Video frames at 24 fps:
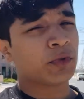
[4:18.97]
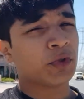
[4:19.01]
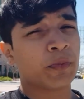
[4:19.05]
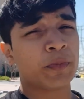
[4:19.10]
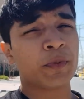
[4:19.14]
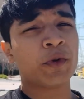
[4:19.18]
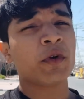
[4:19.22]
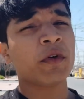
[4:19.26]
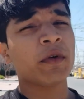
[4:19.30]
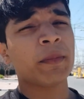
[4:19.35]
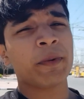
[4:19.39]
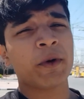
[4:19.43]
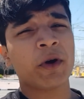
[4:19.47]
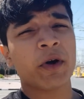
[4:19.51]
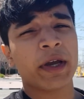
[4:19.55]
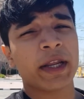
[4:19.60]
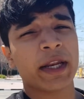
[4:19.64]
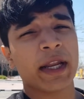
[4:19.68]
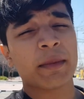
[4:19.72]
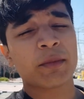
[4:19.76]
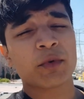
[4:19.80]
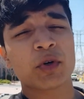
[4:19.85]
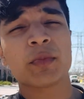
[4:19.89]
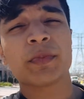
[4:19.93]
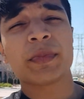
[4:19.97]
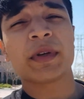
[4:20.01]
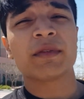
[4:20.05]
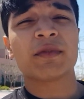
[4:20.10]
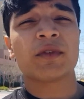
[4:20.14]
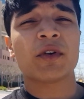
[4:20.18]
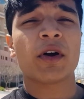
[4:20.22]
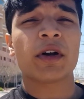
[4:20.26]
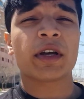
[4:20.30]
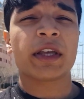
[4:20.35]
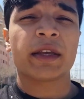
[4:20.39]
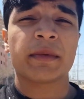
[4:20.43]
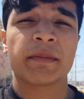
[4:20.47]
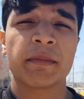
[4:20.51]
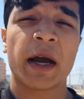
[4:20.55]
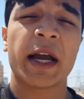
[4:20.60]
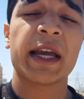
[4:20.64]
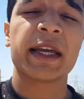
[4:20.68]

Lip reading: To prove a point, I'm gonna be vlogging my